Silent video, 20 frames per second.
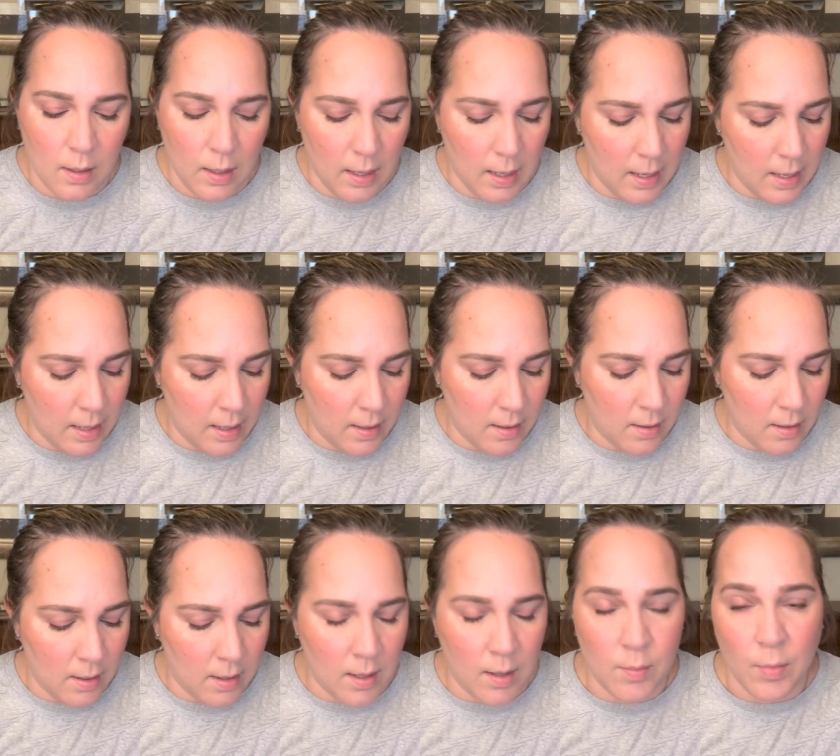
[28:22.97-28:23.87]
And
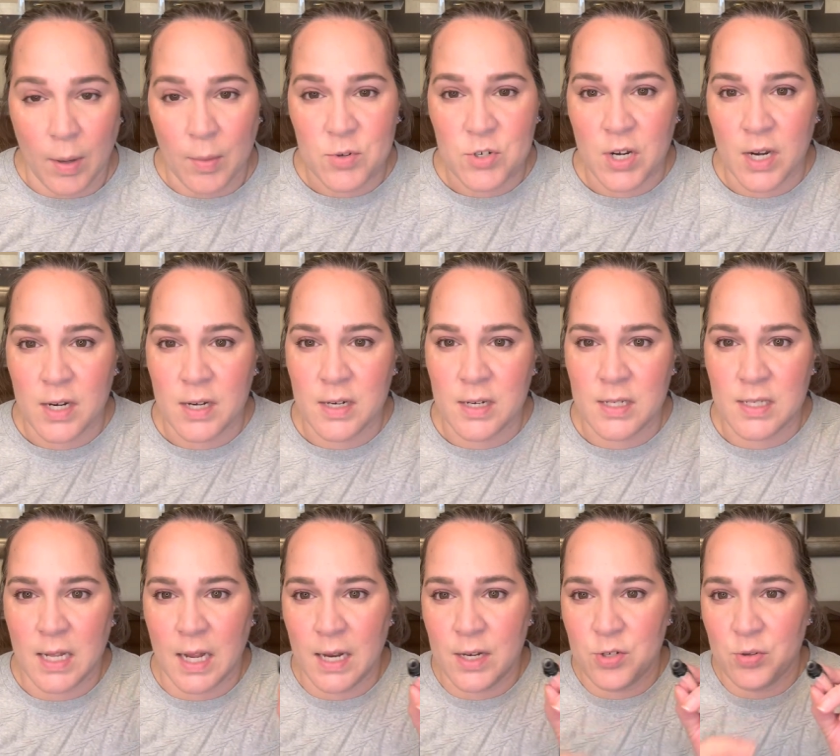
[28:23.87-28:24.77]
um, I'm trying to
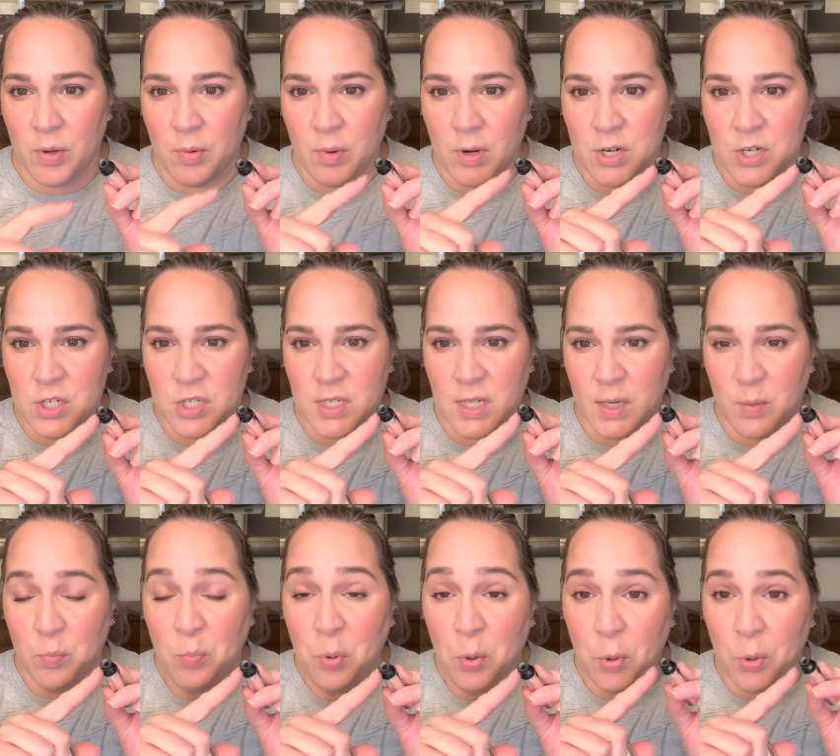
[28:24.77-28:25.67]
decide, do I wanna just
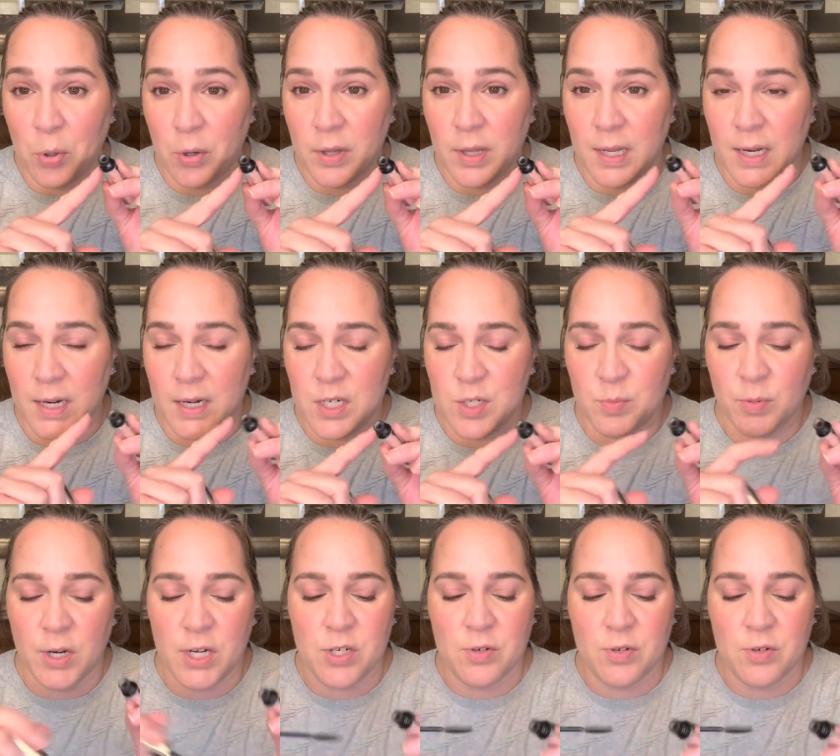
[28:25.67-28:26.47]
like pour the hairspray